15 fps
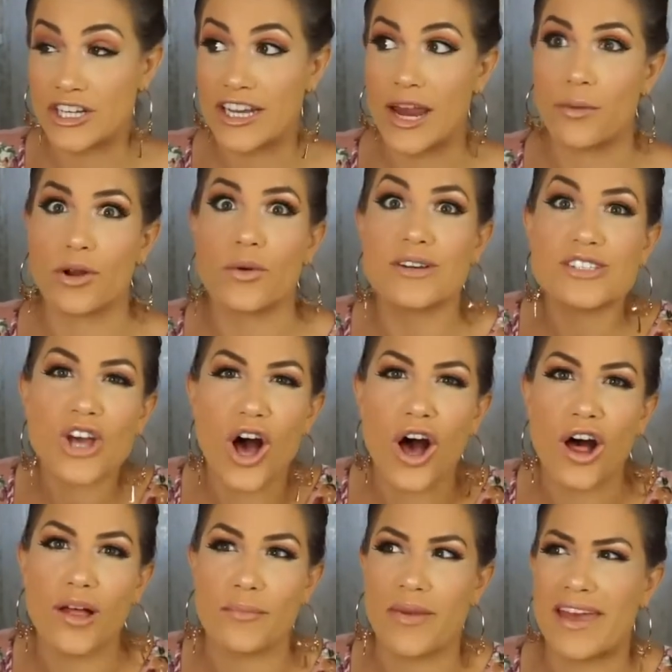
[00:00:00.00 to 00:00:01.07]
And I would always
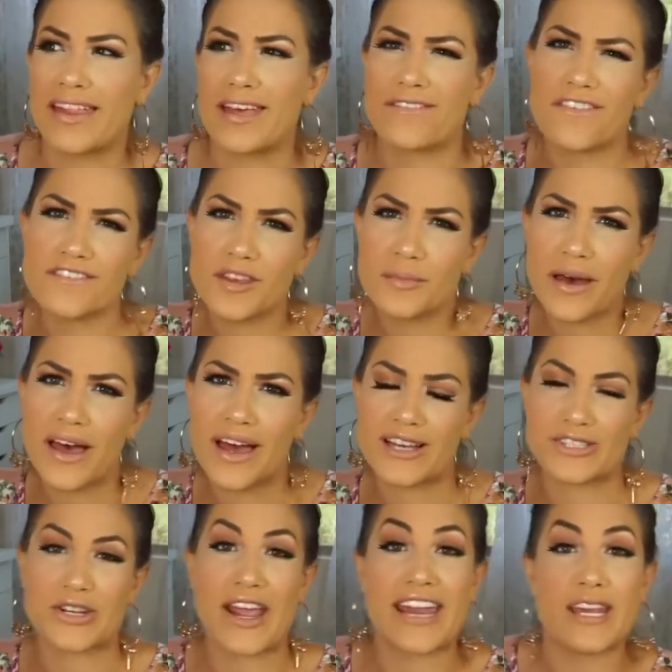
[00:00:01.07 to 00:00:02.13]
call and pay like 50
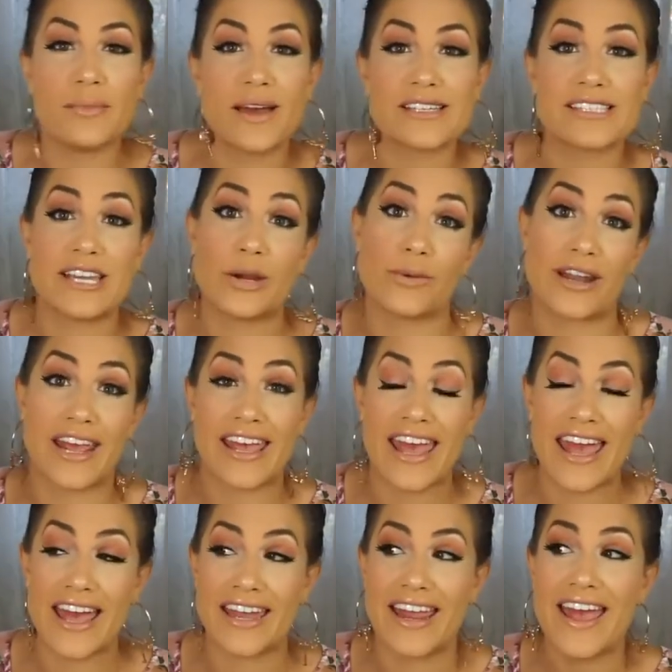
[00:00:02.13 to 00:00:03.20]
bucks or 80 bucks here when I
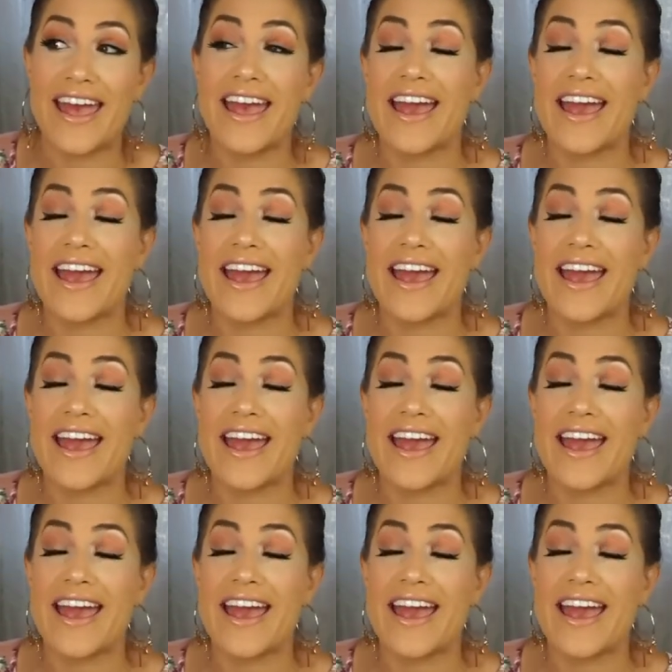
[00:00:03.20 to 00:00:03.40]
can.